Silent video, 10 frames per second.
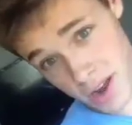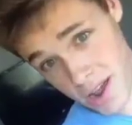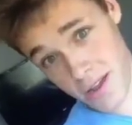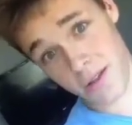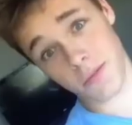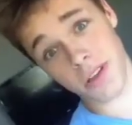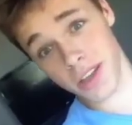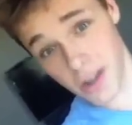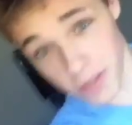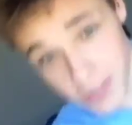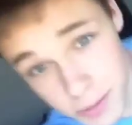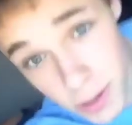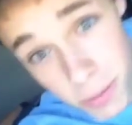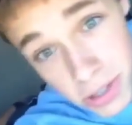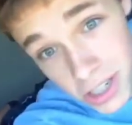you say? Damn, look at all these
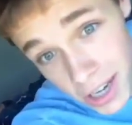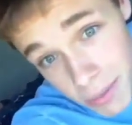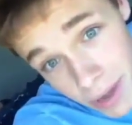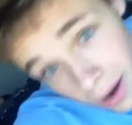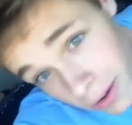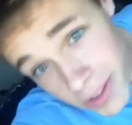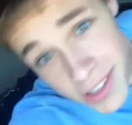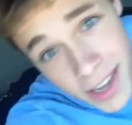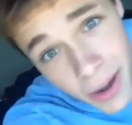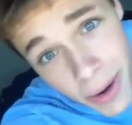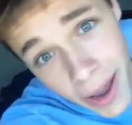people checking me out on the Skout